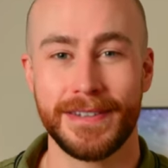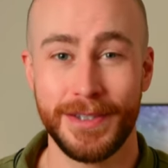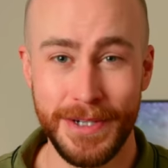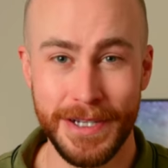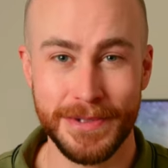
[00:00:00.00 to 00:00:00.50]

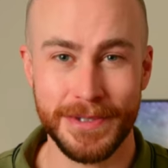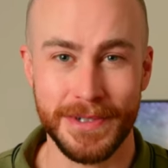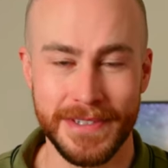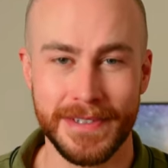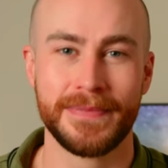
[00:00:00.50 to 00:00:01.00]
unique
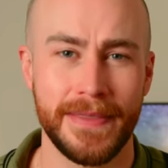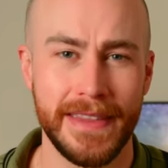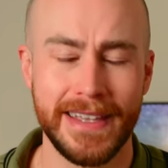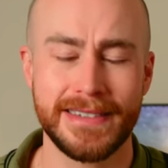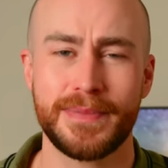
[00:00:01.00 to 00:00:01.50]
results.
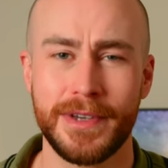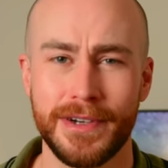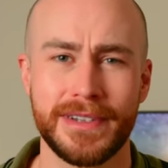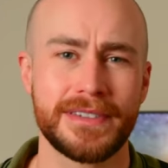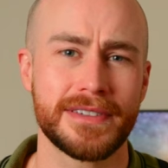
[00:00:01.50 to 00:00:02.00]
And some
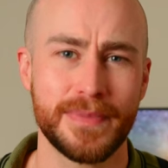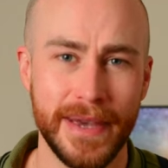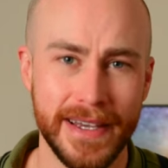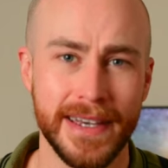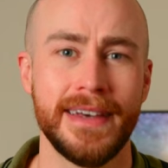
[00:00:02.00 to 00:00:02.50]
gear can just
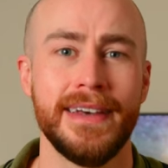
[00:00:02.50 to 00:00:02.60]
make